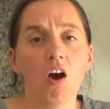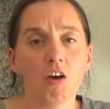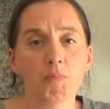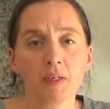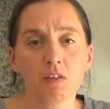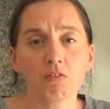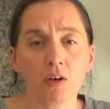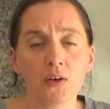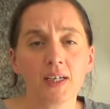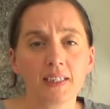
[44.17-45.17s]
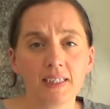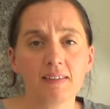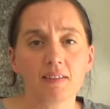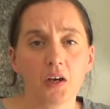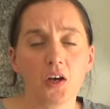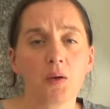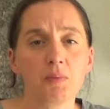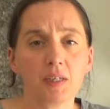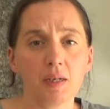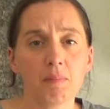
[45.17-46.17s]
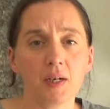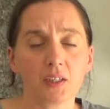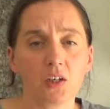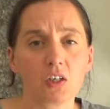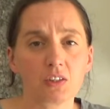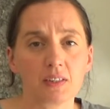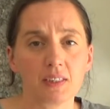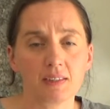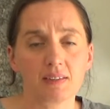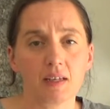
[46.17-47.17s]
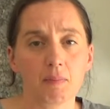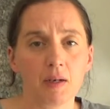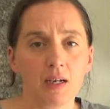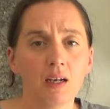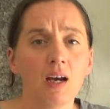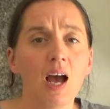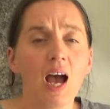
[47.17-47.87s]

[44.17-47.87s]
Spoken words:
I've been growing these herbs in my garden this summer,